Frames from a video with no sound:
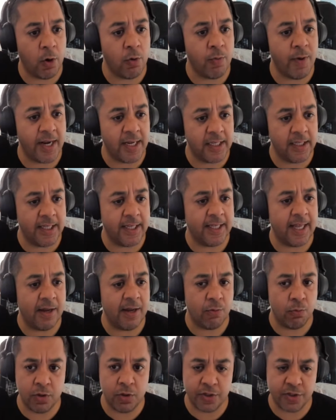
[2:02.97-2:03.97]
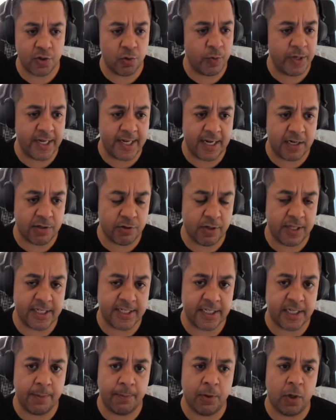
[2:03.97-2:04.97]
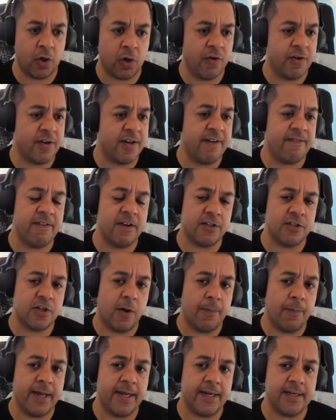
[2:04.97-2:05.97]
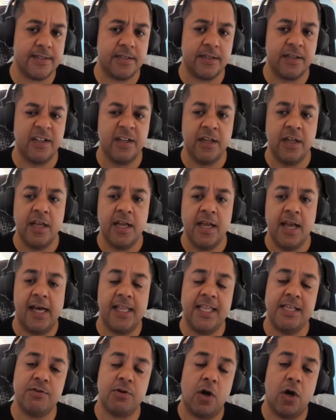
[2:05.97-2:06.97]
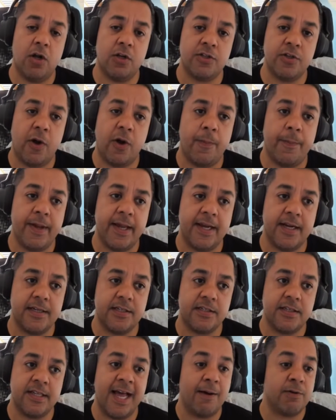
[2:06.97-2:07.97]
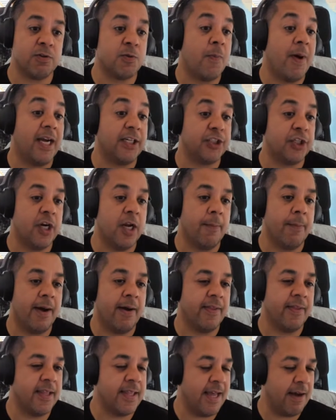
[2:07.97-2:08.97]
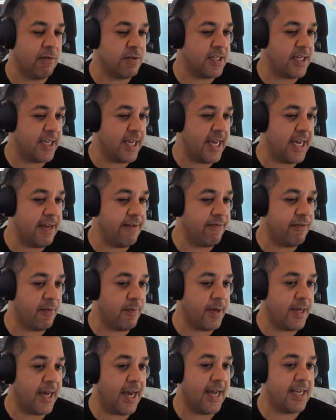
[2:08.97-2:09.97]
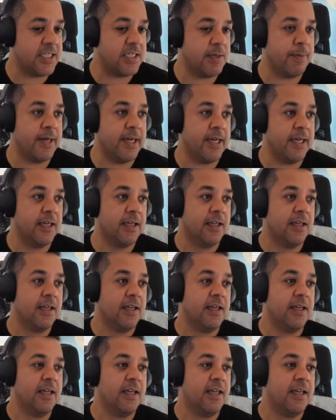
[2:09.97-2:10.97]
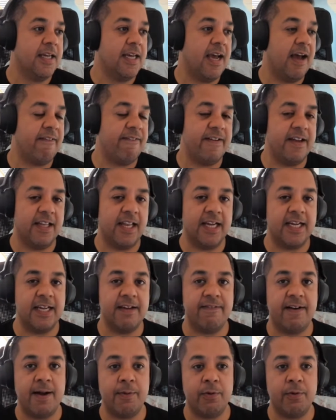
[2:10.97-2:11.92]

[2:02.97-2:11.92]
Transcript: more regularly. Like once a week I was releasing a blog on different topics, and these are all topics that I was passionate about, and that was the key for me. I feel like if